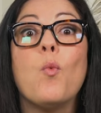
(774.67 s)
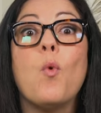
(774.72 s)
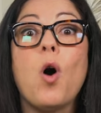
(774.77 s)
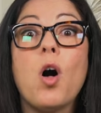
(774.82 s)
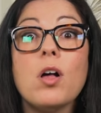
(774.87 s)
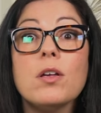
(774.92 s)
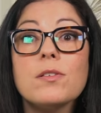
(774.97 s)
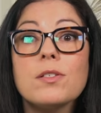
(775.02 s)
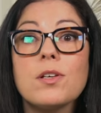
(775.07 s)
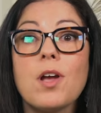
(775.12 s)

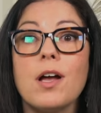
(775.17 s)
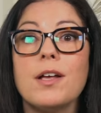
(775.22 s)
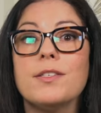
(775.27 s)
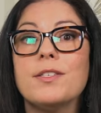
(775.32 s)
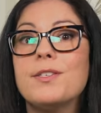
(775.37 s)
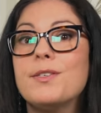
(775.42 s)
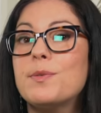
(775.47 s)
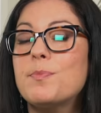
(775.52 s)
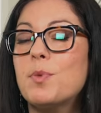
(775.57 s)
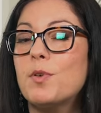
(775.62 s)
Wall
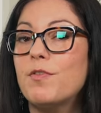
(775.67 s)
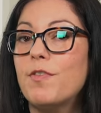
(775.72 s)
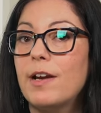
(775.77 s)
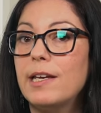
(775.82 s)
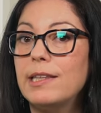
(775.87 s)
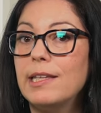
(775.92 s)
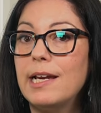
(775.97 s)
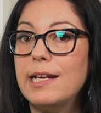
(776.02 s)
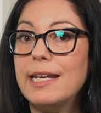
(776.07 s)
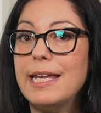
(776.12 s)
sconces
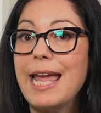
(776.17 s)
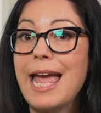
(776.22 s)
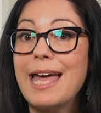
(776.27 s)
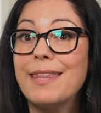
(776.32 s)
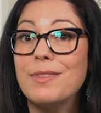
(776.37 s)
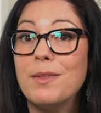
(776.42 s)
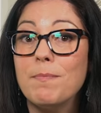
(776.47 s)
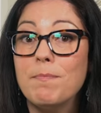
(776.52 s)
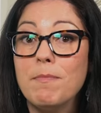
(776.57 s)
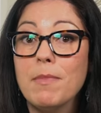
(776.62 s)
provide lighting
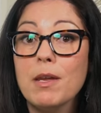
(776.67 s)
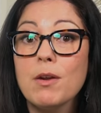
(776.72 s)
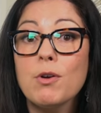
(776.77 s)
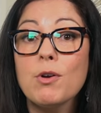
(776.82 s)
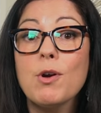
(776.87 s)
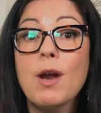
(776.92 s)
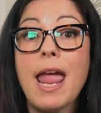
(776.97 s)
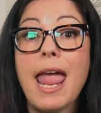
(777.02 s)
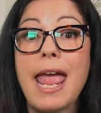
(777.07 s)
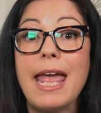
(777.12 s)
at the
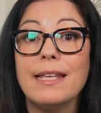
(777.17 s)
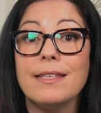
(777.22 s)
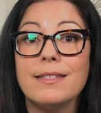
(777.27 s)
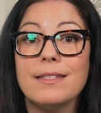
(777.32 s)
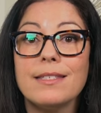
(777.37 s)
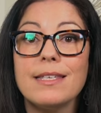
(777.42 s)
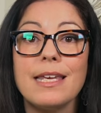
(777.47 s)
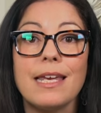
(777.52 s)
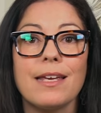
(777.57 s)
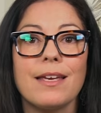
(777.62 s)
mirror and
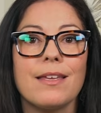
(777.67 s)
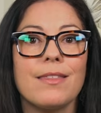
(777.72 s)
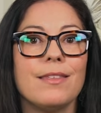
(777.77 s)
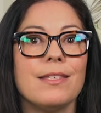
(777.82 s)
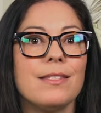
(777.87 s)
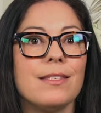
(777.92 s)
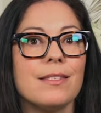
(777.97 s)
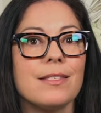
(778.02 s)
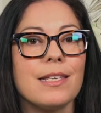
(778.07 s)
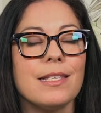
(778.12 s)
sink.
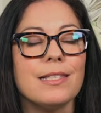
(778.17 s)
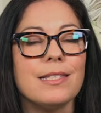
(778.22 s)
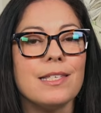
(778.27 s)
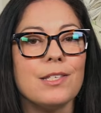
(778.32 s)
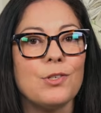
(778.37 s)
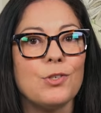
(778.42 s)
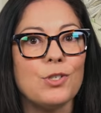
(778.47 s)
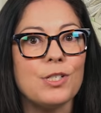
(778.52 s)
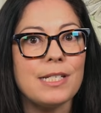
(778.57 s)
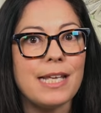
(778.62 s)
This is
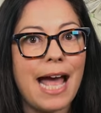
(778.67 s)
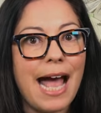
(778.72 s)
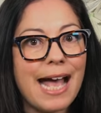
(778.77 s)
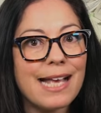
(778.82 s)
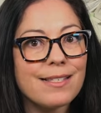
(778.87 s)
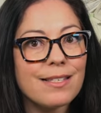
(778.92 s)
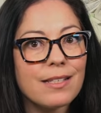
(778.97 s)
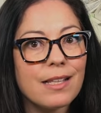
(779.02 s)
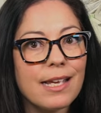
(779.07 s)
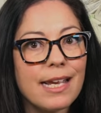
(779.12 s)
considered
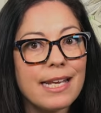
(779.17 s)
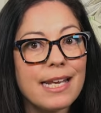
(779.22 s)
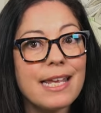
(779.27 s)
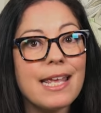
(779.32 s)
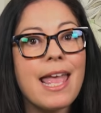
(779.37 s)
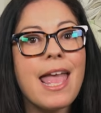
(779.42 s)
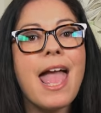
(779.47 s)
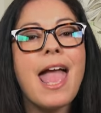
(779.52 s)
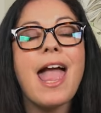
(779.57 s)
task lighting,